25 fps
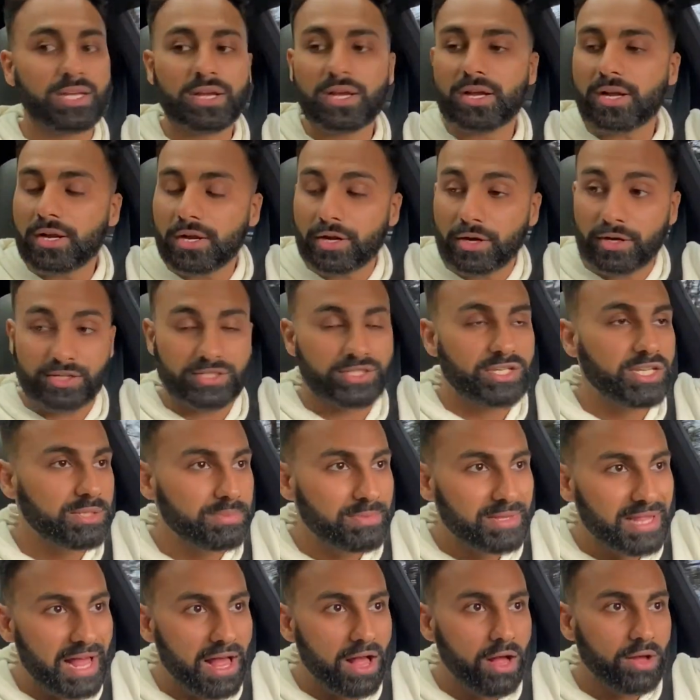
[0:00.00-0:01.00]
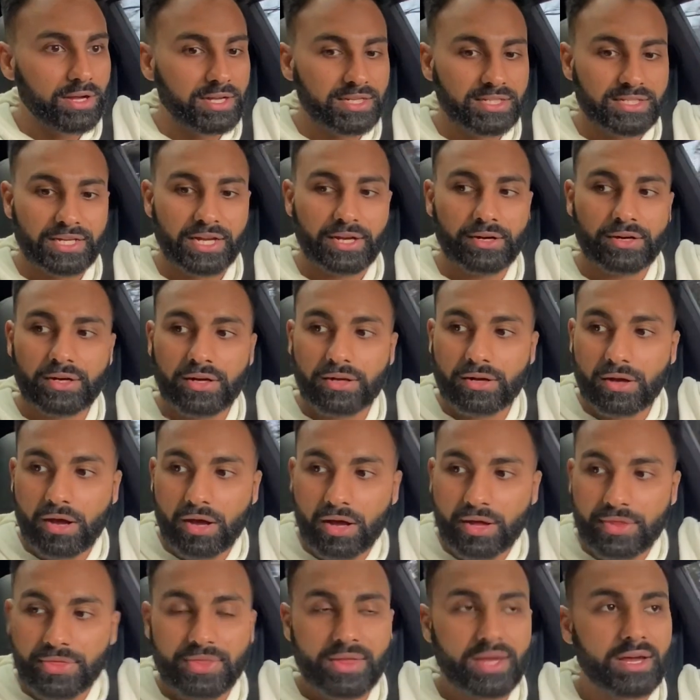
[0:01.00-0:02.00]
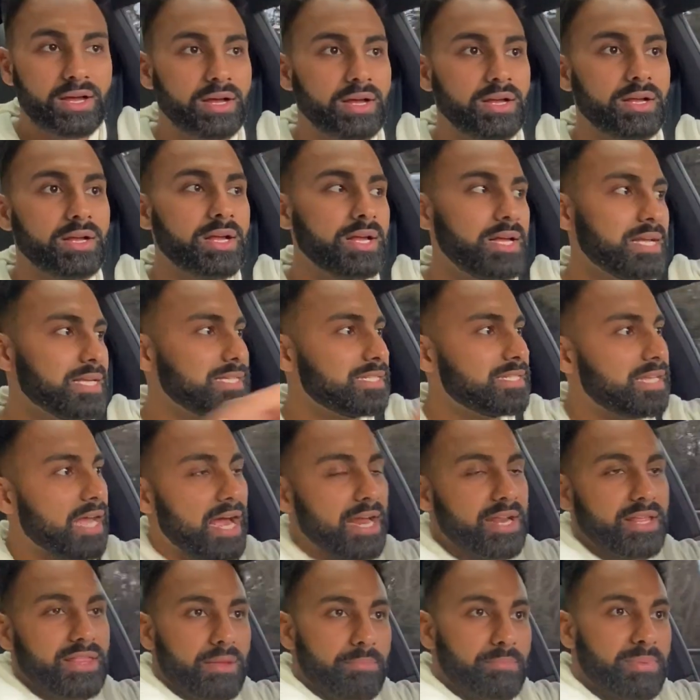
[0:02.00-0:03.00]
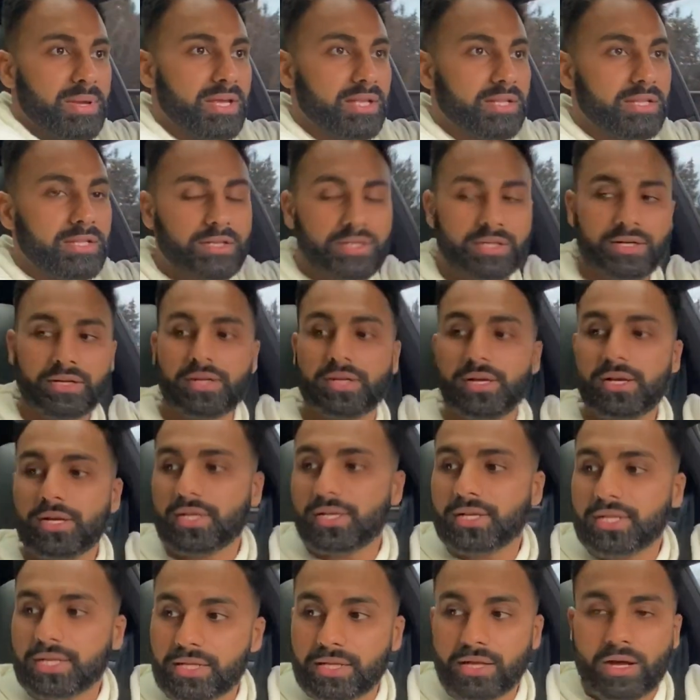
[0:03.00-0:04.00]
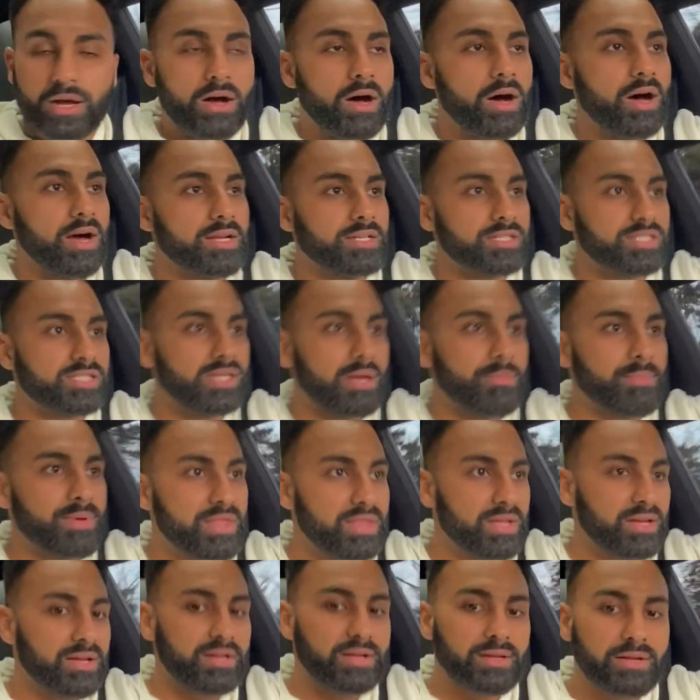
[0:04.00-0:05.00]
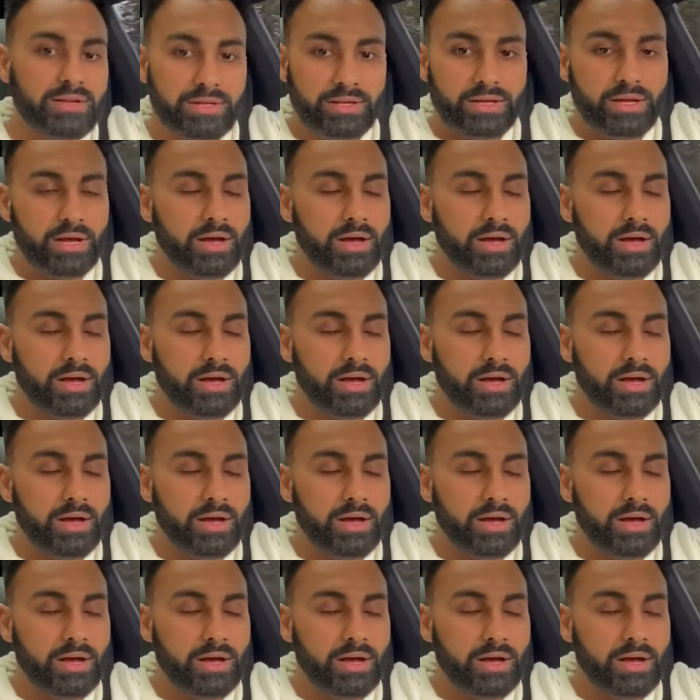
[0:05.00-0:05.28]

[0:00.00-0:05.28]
or excuse me, the Alcantara on the side of the pillar, on some of the